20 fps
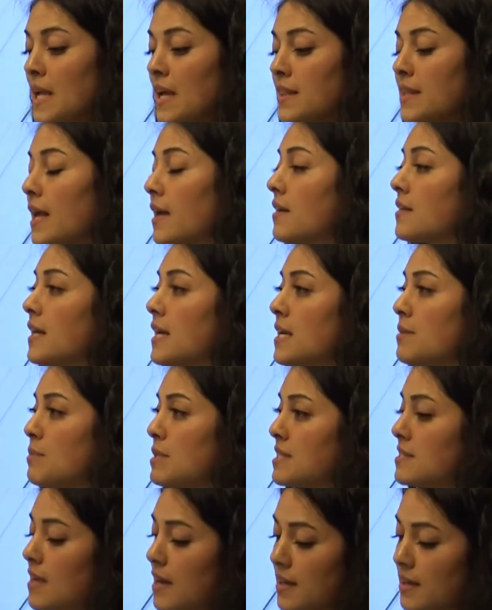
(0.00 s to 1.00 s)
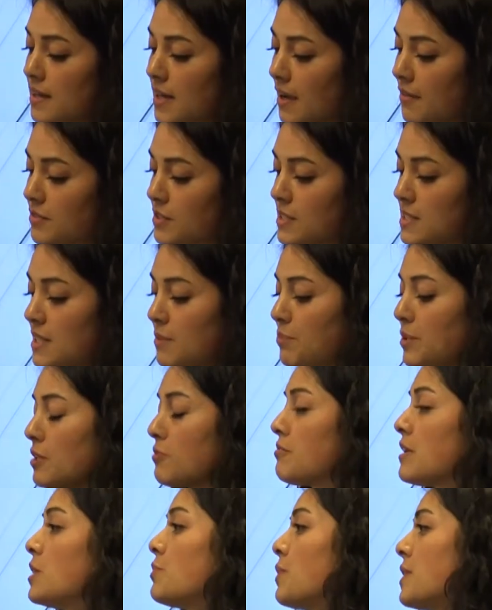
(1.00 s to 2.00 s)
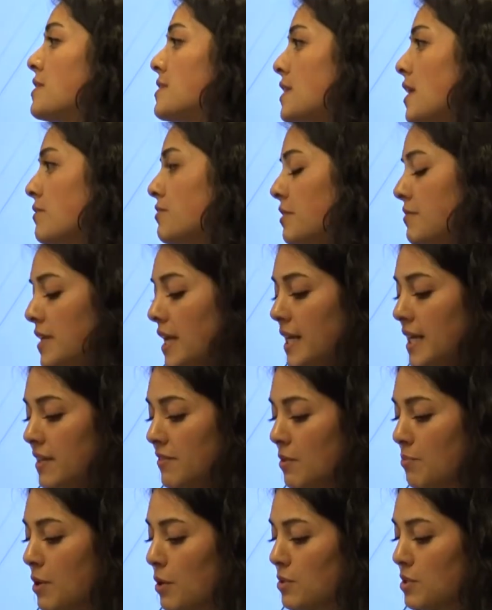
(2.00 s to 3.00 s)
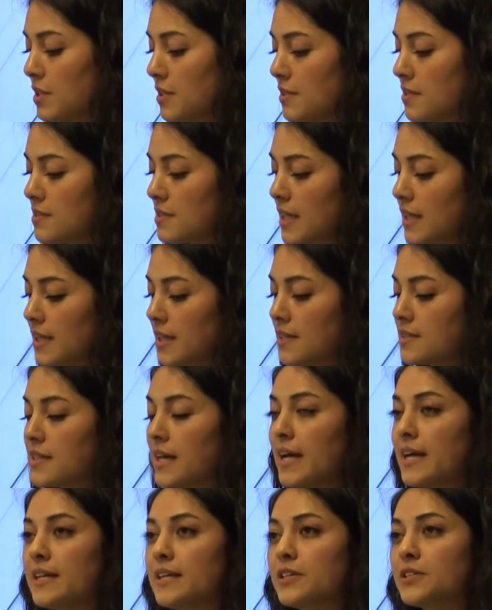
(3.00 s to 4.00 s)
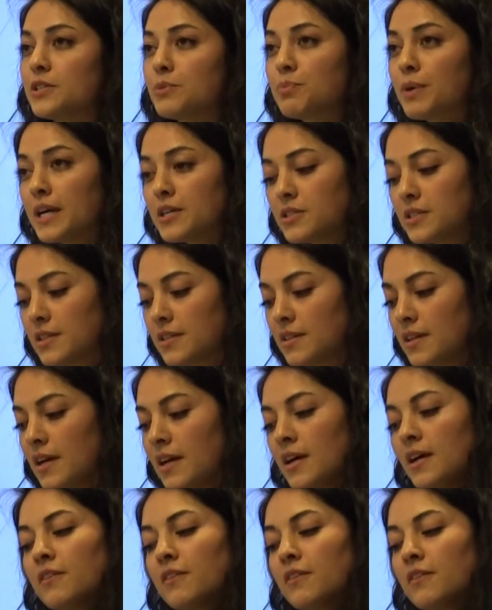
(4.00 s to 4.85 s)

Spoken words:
They claim it's not enough to simply rid oneself of negative emotions like anxiety or depression,